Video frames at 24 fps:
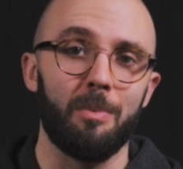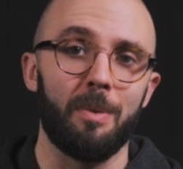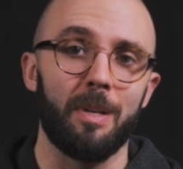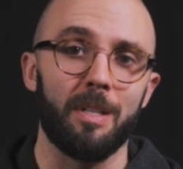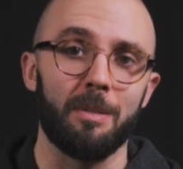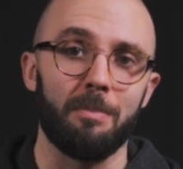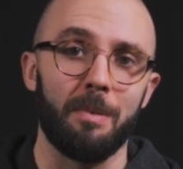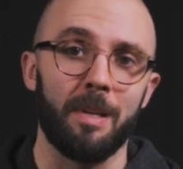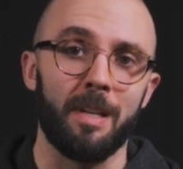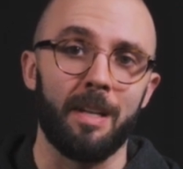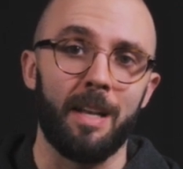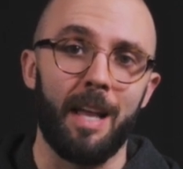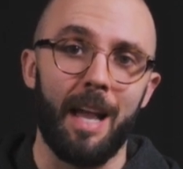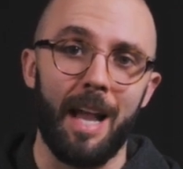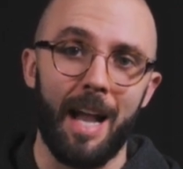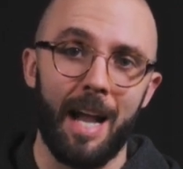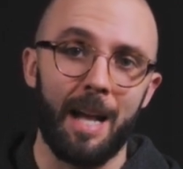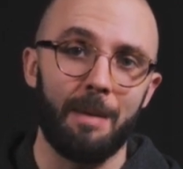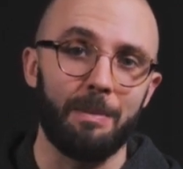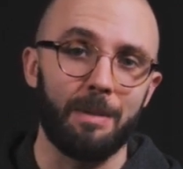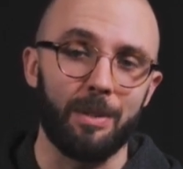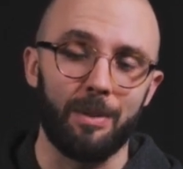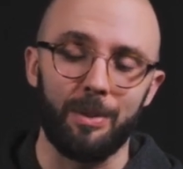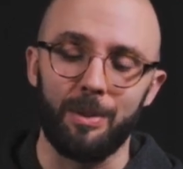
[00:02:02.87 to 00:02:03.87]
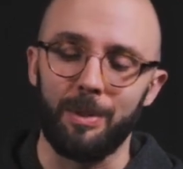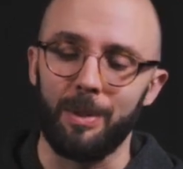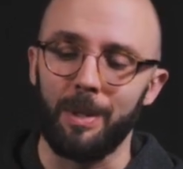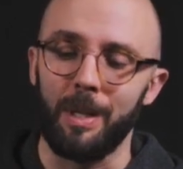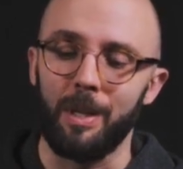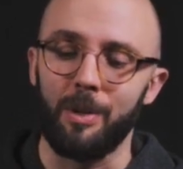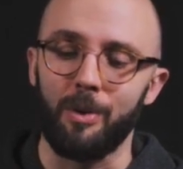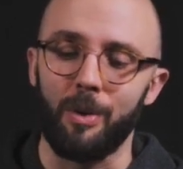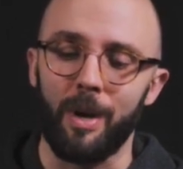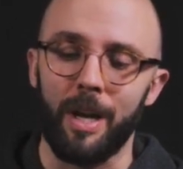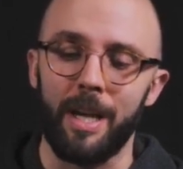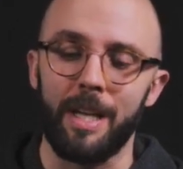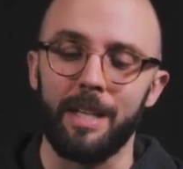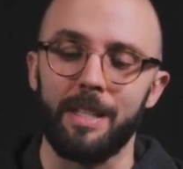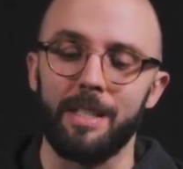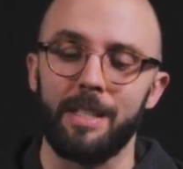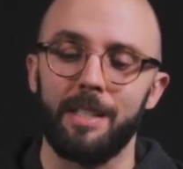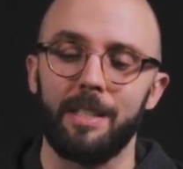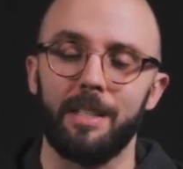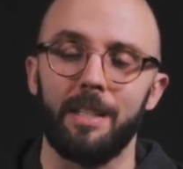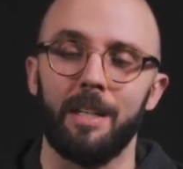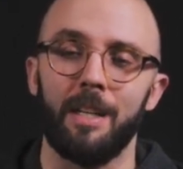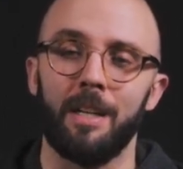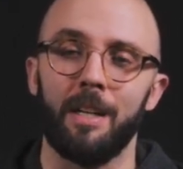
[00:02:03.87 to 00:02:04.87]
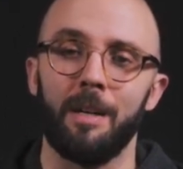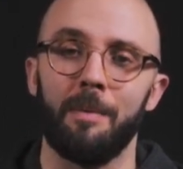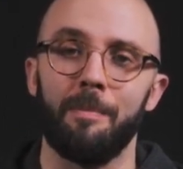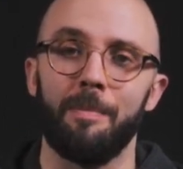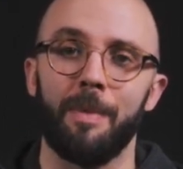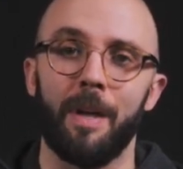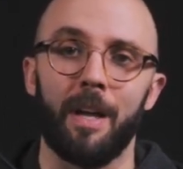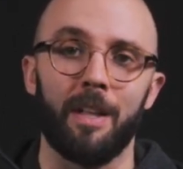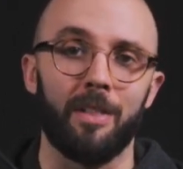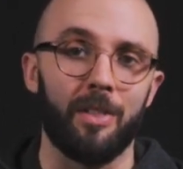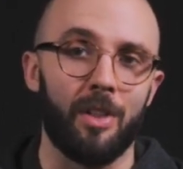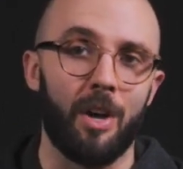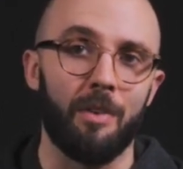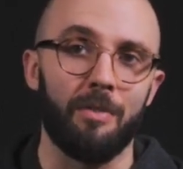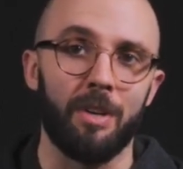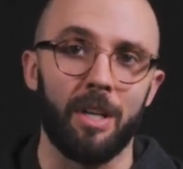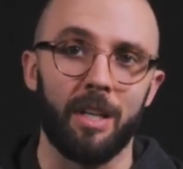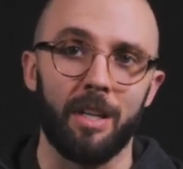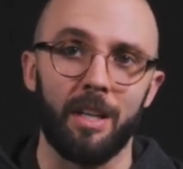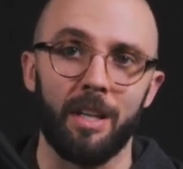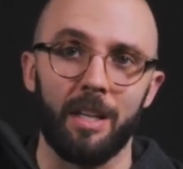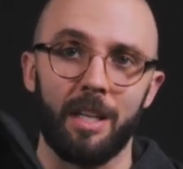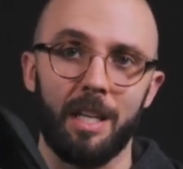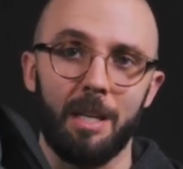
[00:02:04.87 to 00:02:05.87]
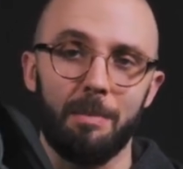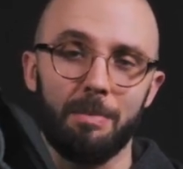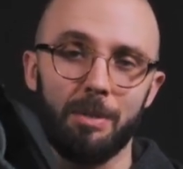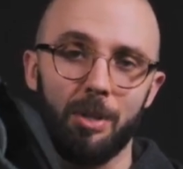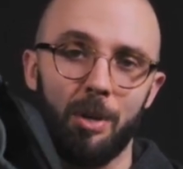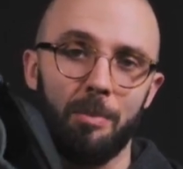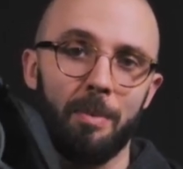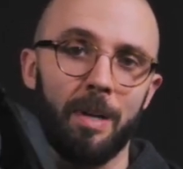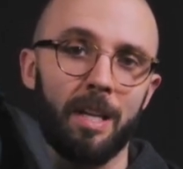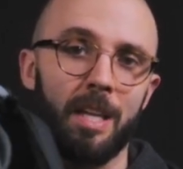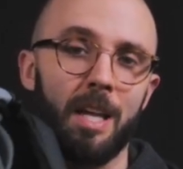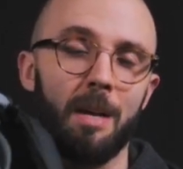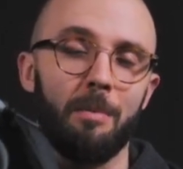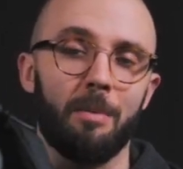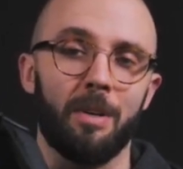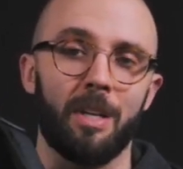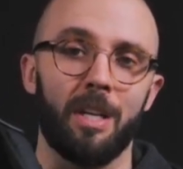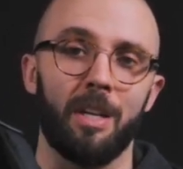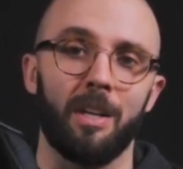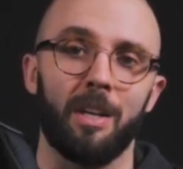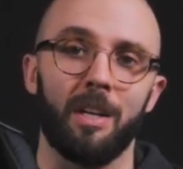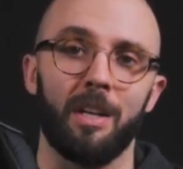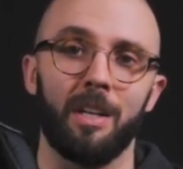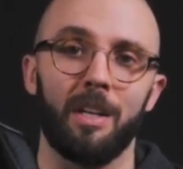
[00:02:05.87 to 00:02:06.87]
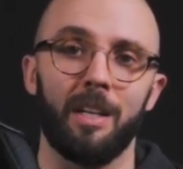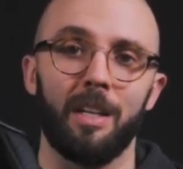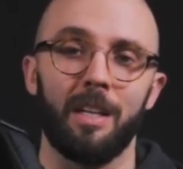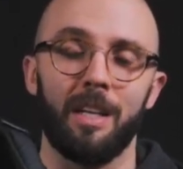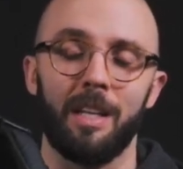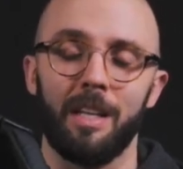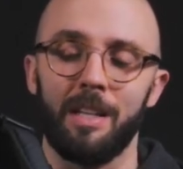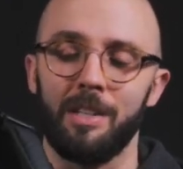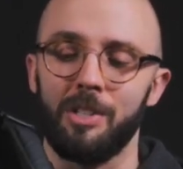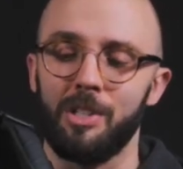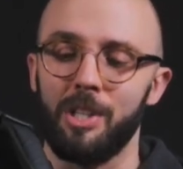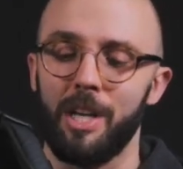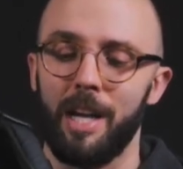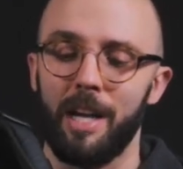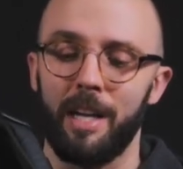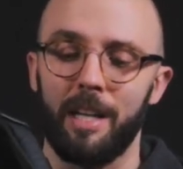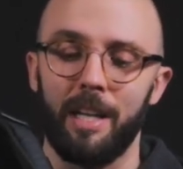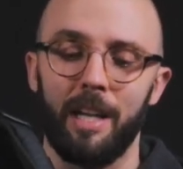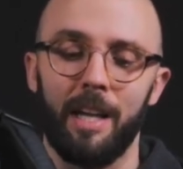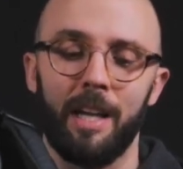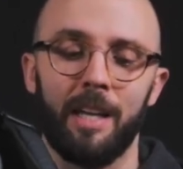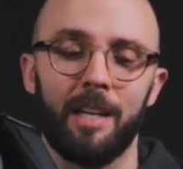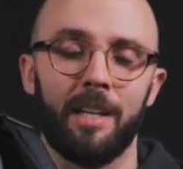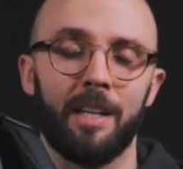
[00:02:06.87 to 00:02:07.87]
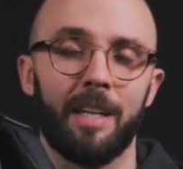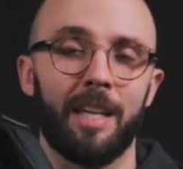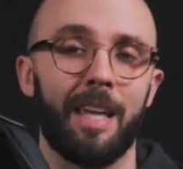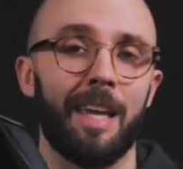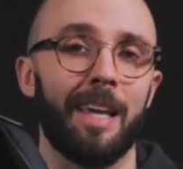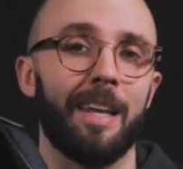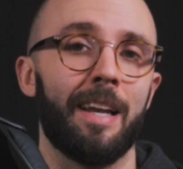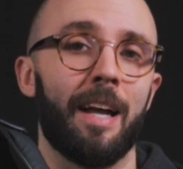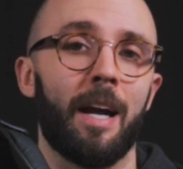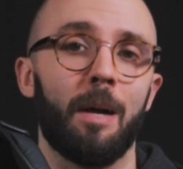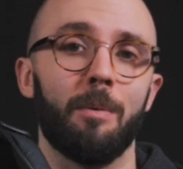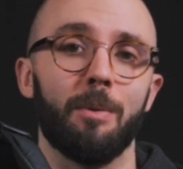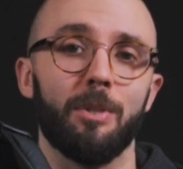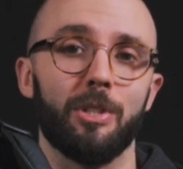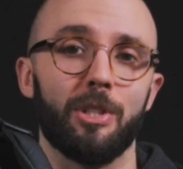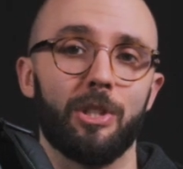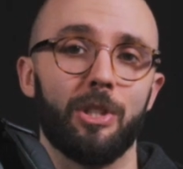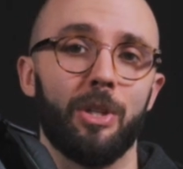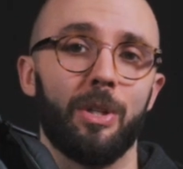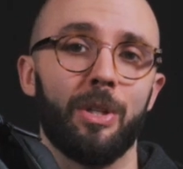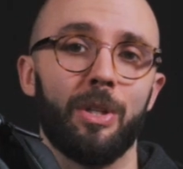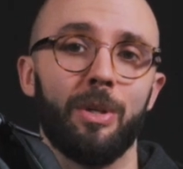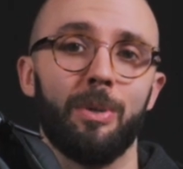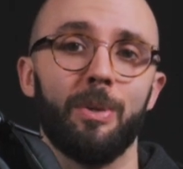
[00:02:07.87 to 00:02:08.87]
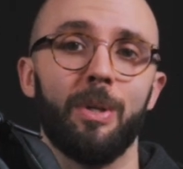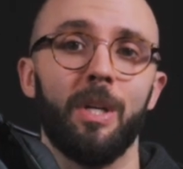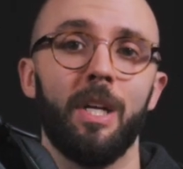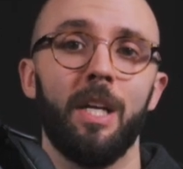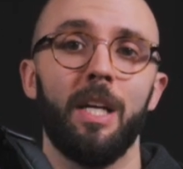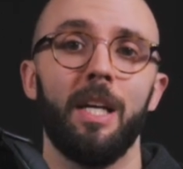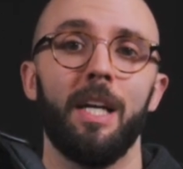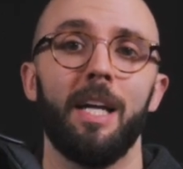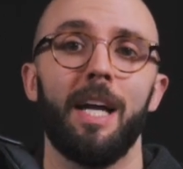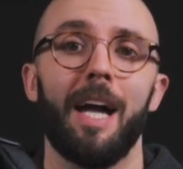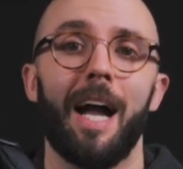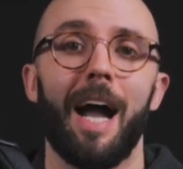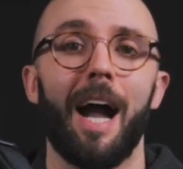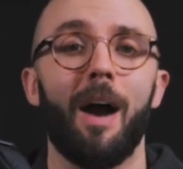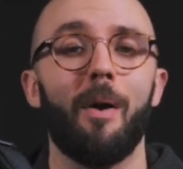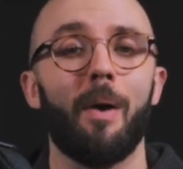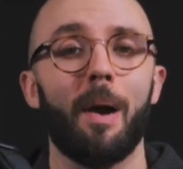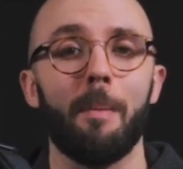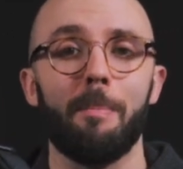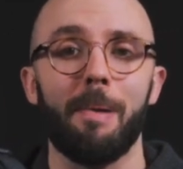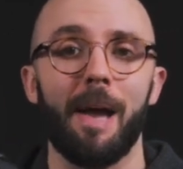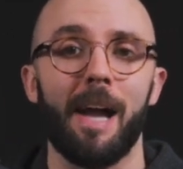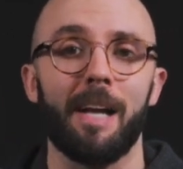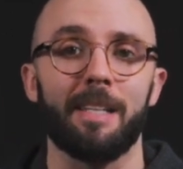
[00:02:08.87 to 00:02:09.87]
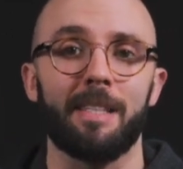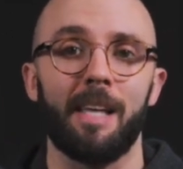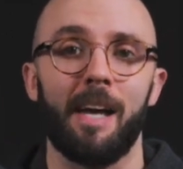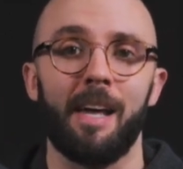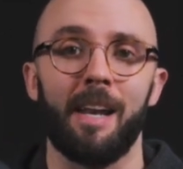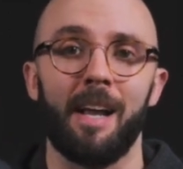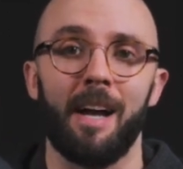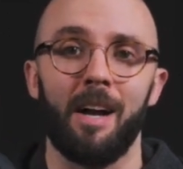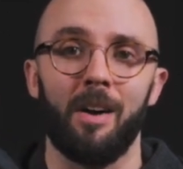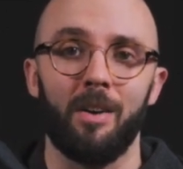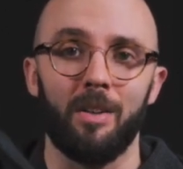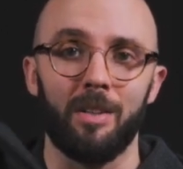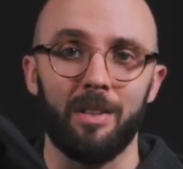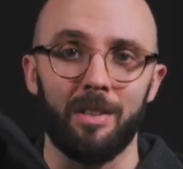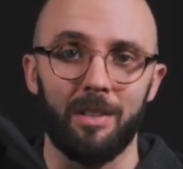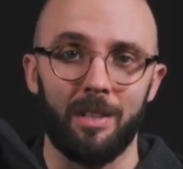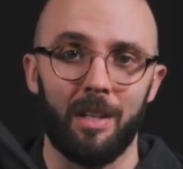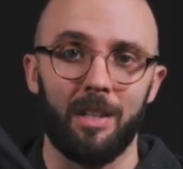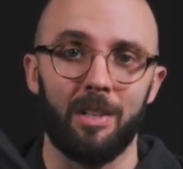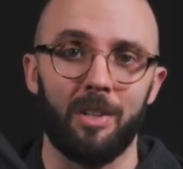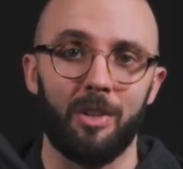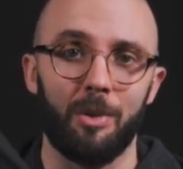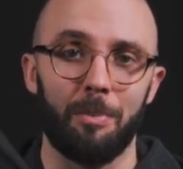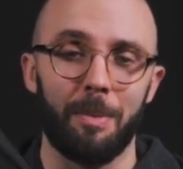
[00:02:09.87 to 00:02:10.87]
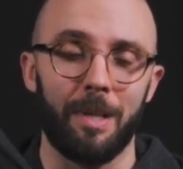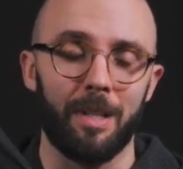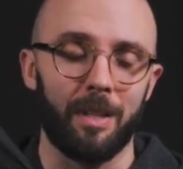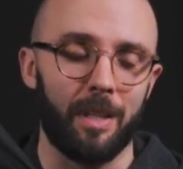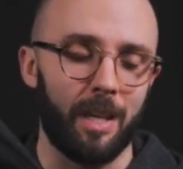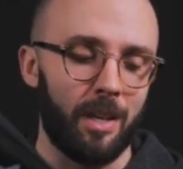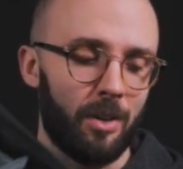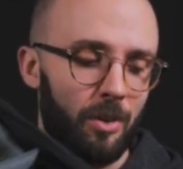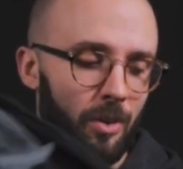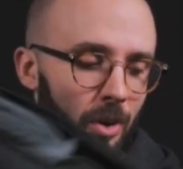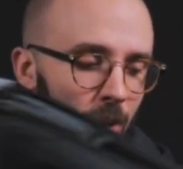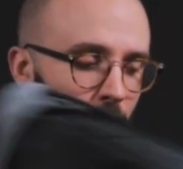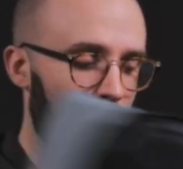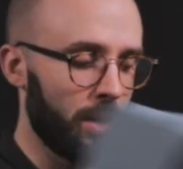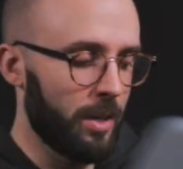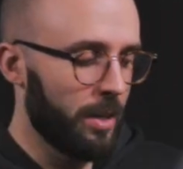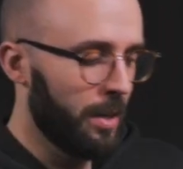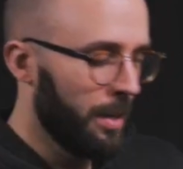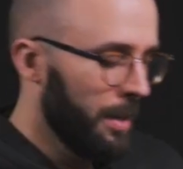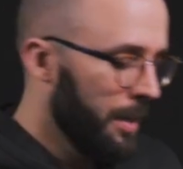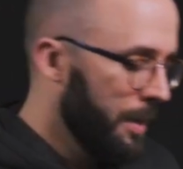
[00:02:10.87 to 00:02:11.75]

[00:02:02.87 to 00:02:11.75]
has been absolutely great. I love it. It keeps all my camera gear in check. And again, I will show you how I pack that out a little bit later on.